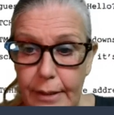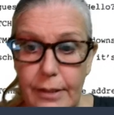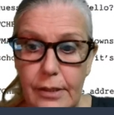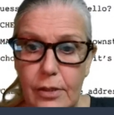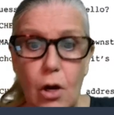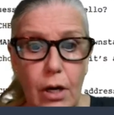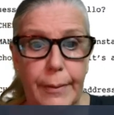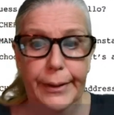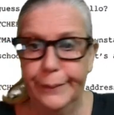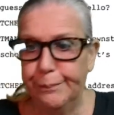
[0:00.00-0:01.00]
just talk
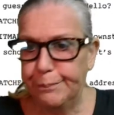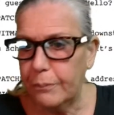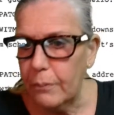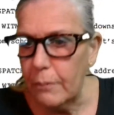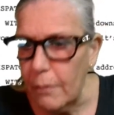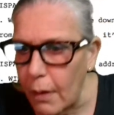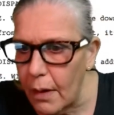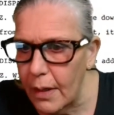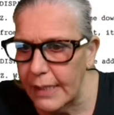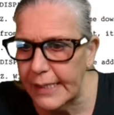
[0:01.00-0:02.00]
about it.
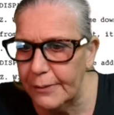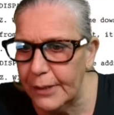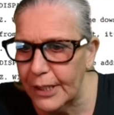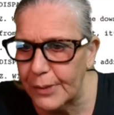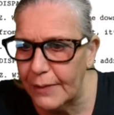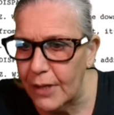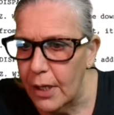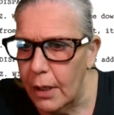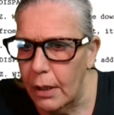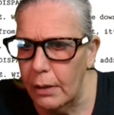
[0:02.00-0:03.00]
Let's see what else we have.
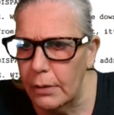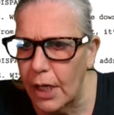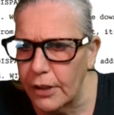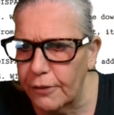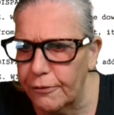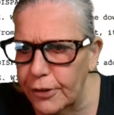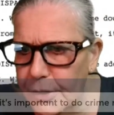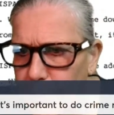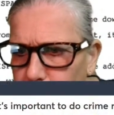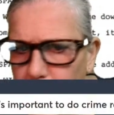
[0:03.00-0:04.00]
Dr. Phil
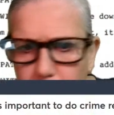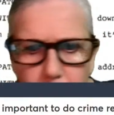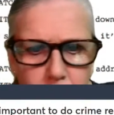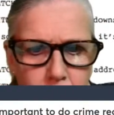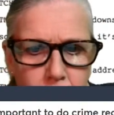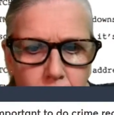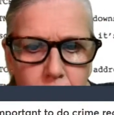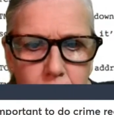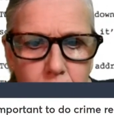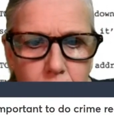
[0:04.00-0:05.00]
said, what?
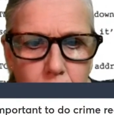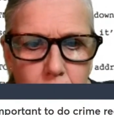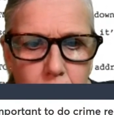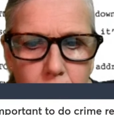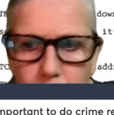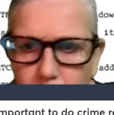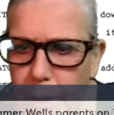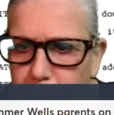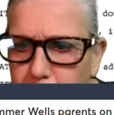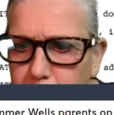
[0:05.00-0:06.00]
Oh,
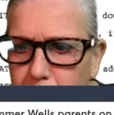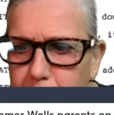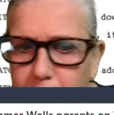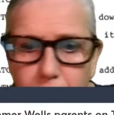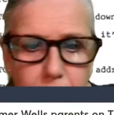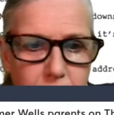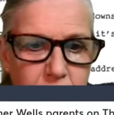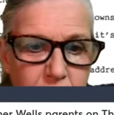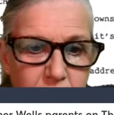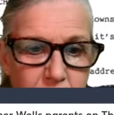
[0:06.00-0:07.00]
wait a minute. Wait a minute. I got.
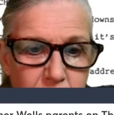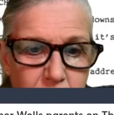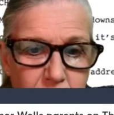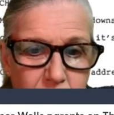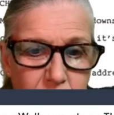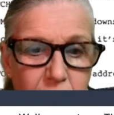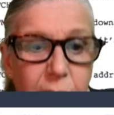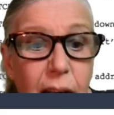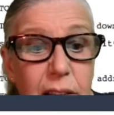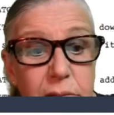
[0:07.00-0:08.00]

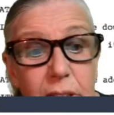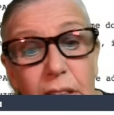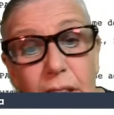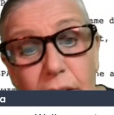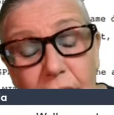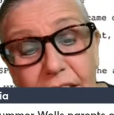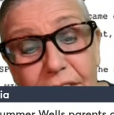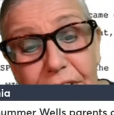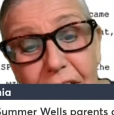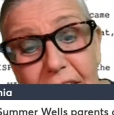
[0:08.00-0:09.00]
Yes, we know. Dr.
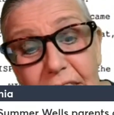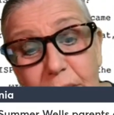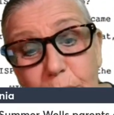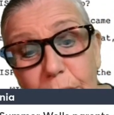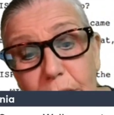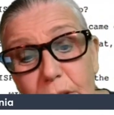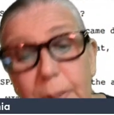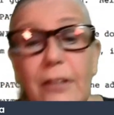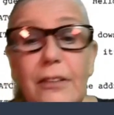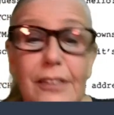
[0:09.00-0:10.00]
Phil had Summer Wells
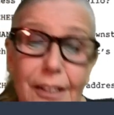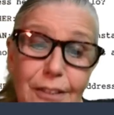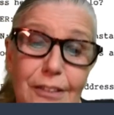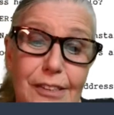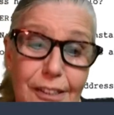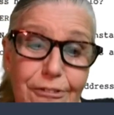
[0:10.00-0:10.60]
parents on Thursday and